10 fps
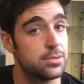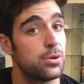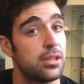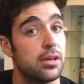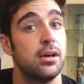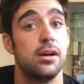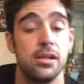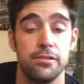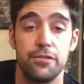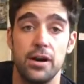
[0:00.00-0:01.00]
is one of the
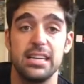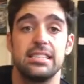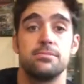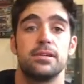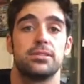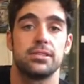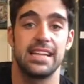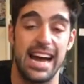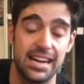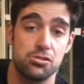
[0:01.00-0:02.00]
fastest muscles
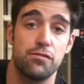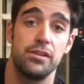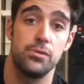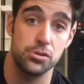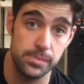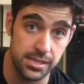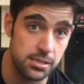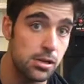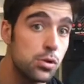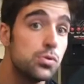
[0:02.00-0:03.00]
to atrophy, which means
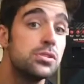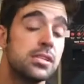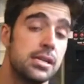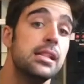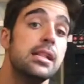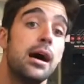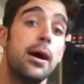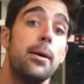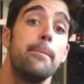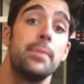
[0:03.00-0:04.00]
to lose
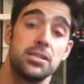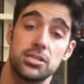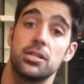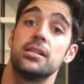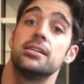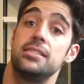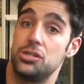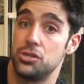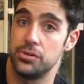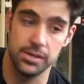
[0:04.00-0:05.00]
muscle
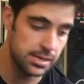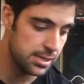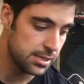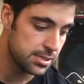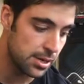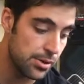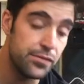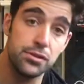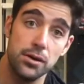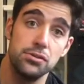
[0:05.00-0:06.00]
tissue. So if
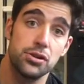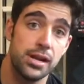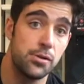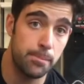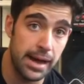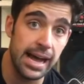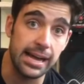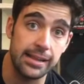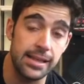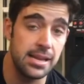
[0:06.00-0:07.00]
you don't train your
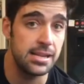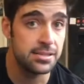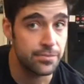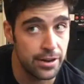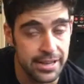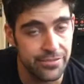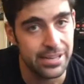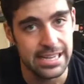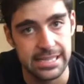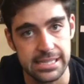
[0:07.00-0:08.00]
back, then it's very,
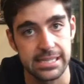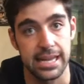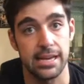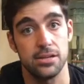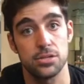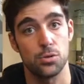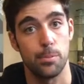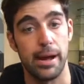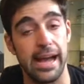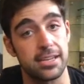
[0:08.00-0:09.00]
very easy to get a sore
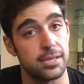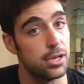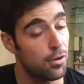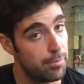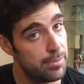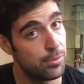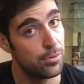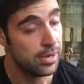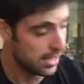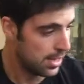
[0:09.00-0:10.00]
back. So a lot of
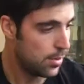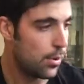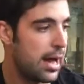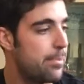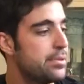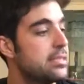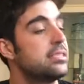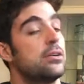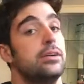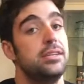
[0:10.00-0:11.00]
people, what happens is
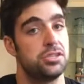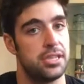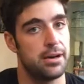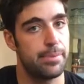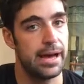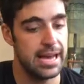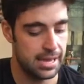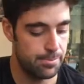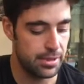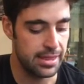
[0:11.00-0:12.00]
they'll injure their
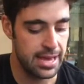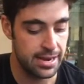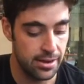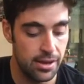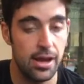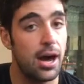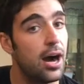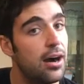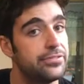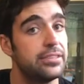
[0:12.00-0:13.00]
back, but then
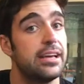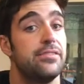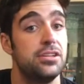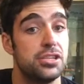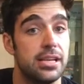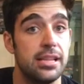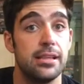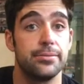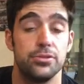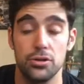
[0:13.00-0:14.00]
after they've injured it,
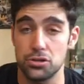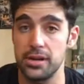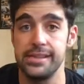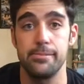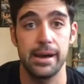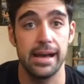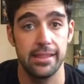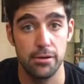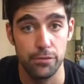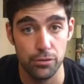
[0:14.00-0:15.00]
they'll not train their back,
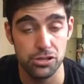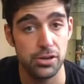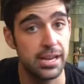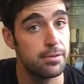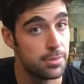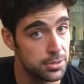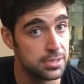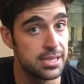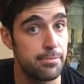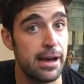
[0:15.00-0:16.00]
they'll avoid training the
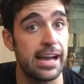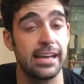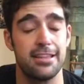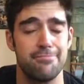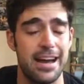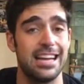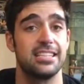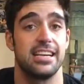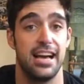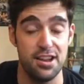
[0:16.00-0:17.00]
muscles in their back, and their back
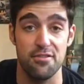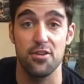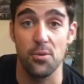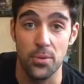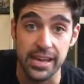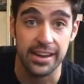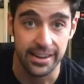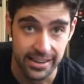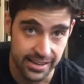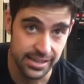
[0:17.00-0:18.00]
gets a hell of a lot weaker.
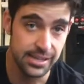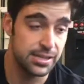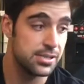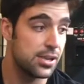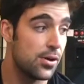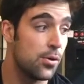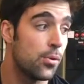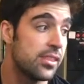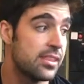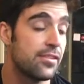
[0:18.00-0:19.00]
So
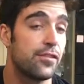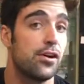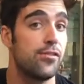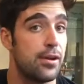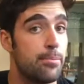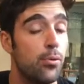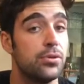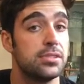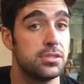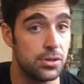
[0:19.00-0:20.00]
one thing that's very, very
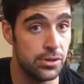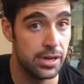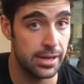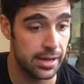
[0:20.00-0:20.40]
important to do